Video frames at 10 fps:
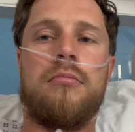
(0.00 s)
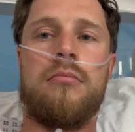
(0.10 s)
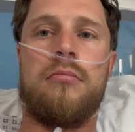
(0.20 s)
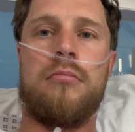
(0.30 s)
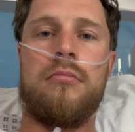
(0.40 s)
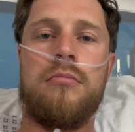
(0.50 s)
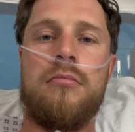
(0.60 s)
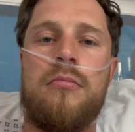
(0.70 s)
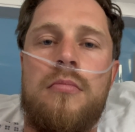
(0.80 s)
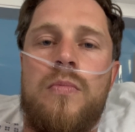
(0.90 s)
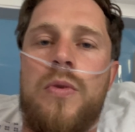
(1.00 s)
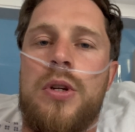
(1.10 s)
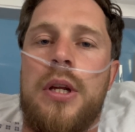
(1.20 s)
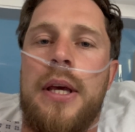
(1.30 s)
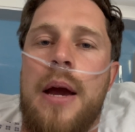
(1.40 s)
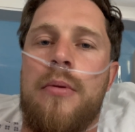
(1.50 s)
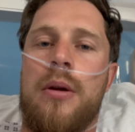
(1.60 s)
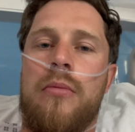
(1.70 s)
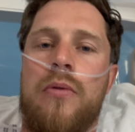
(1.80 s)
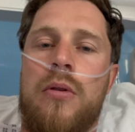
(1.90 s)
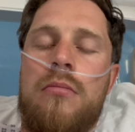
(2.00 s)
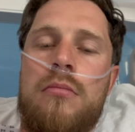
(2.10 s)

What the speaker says: Just had a camera down my throat.